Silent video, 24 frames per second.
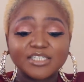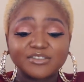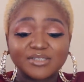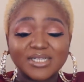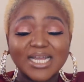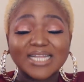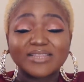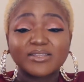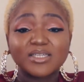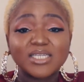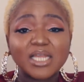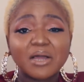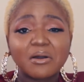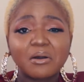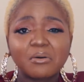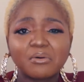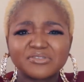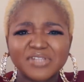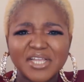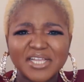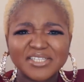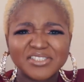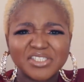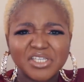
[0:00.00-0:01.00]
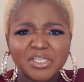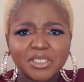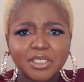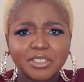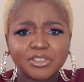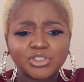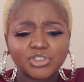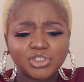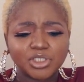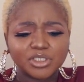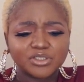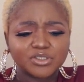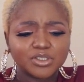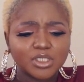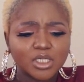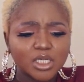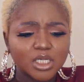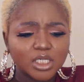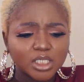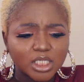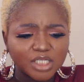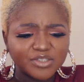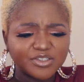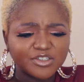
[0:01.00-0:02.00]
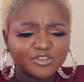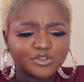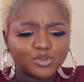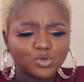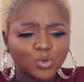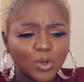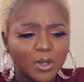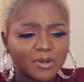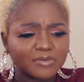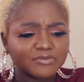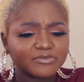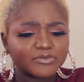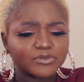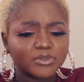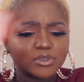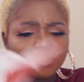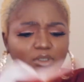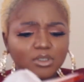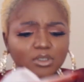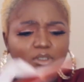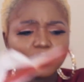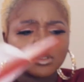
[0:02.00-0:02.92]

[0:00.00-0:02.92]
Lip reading: I think that one was 18 inches. This is 12.